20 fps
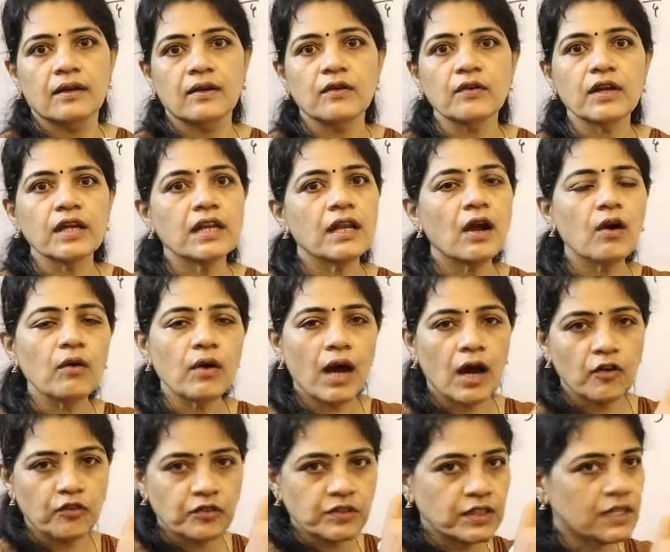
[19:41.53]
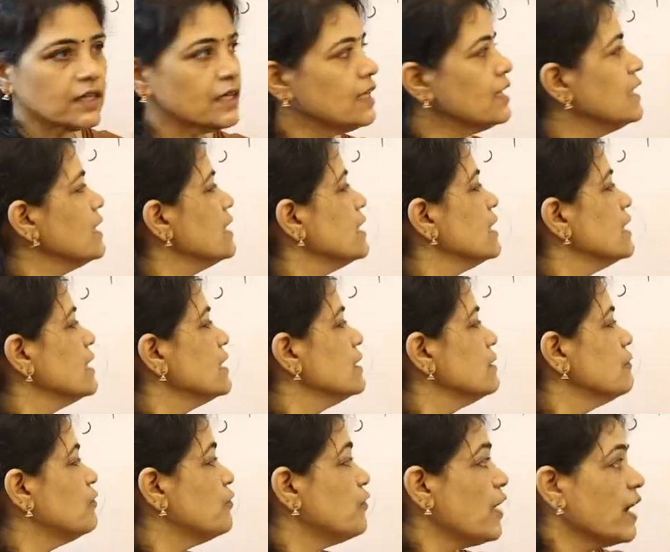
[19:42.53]
Okay, now after
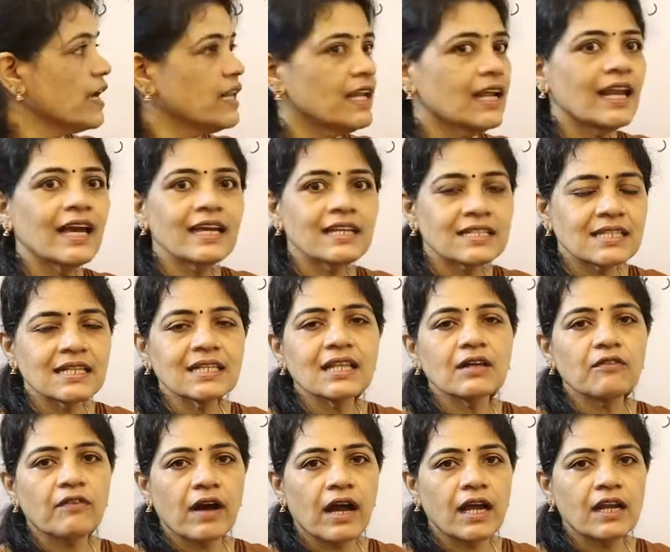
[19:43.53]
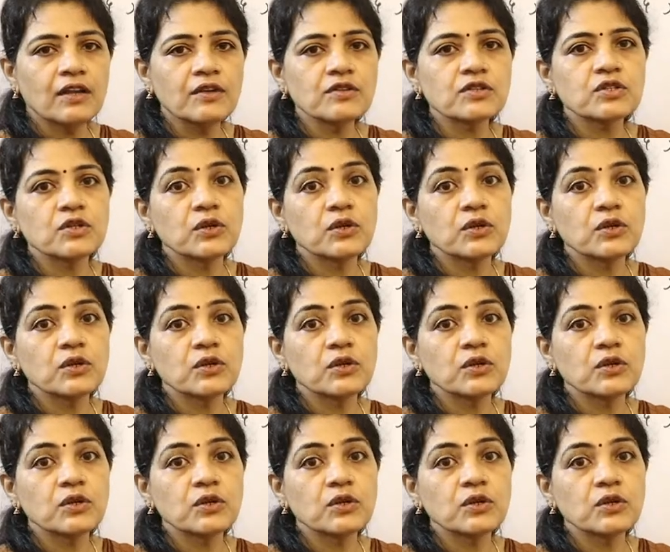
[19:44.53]
finalizing the values,